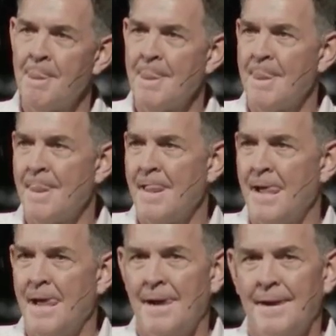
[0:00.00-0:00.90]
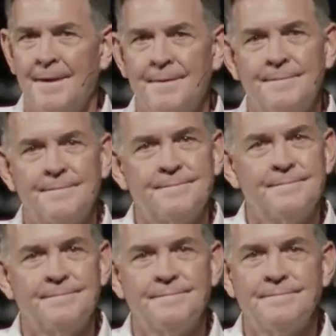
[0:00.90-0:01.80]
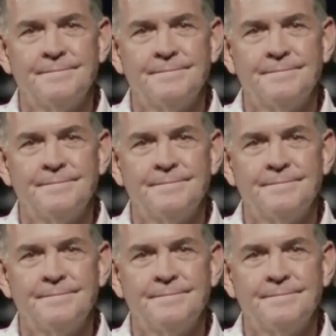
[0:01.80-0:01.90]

No one is speaking in this clip.